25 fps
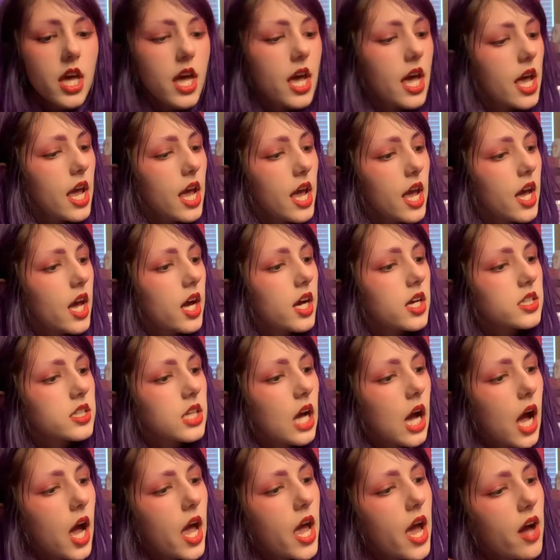and
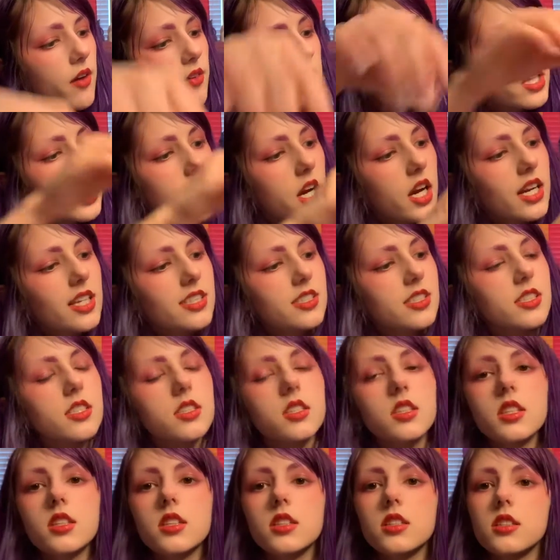I have it there because
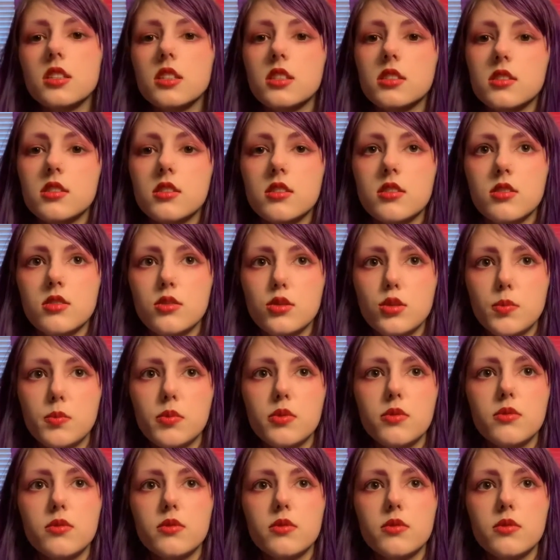it's a dupe.